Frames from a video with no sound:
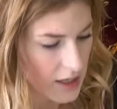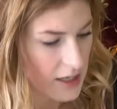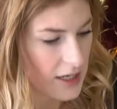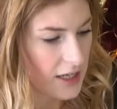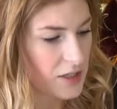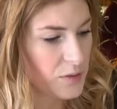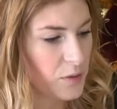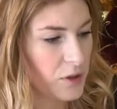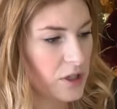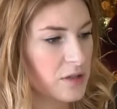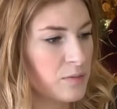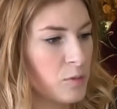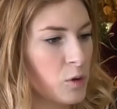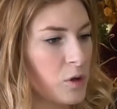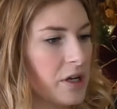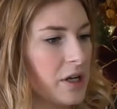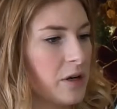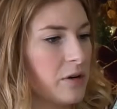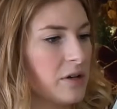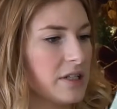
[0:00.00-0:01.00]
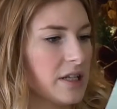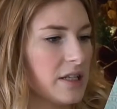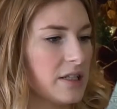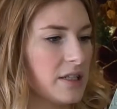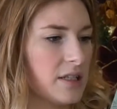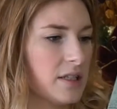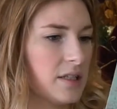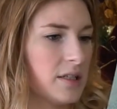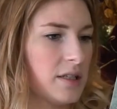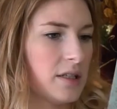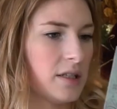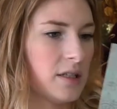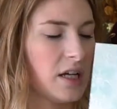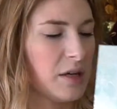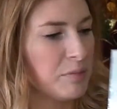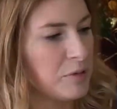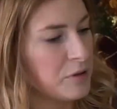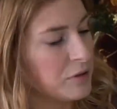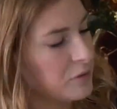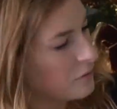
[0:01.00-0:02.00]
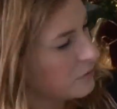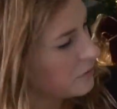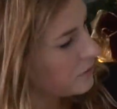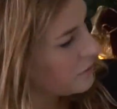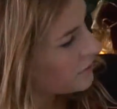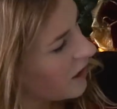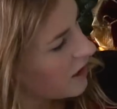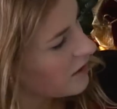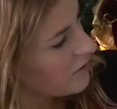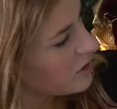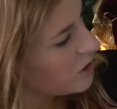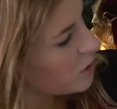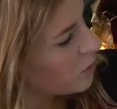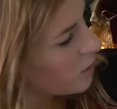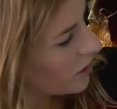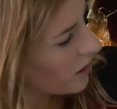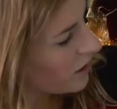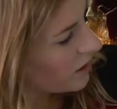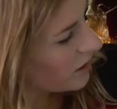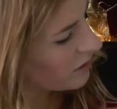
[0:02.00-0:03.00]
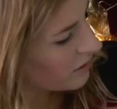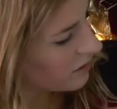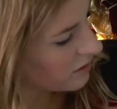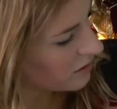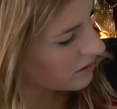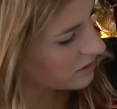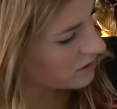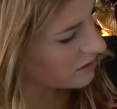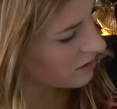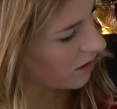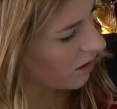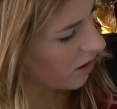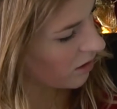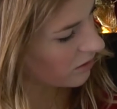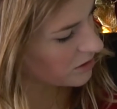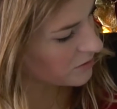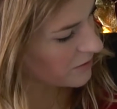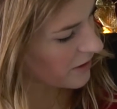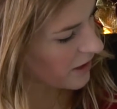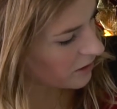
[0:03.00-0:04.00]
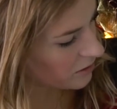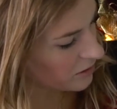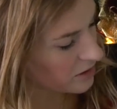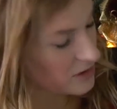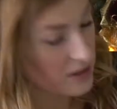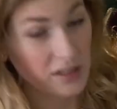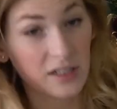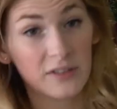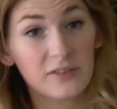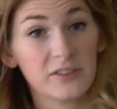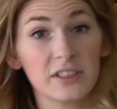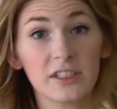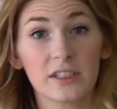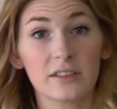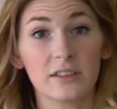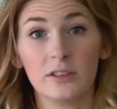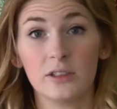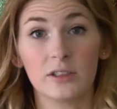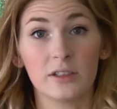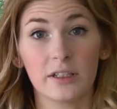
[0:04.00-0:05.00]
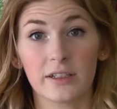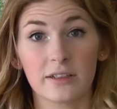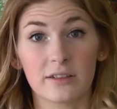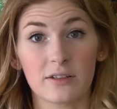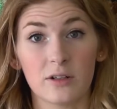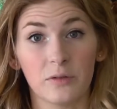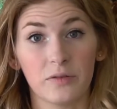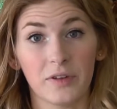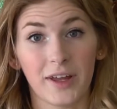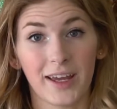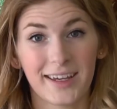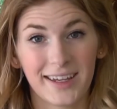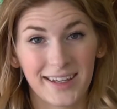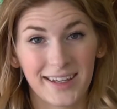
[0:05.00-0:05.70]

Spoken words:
Next one is more iridescent type of, I don't even know what kind to call this pattern because it definitely doesn't look like a snowflake.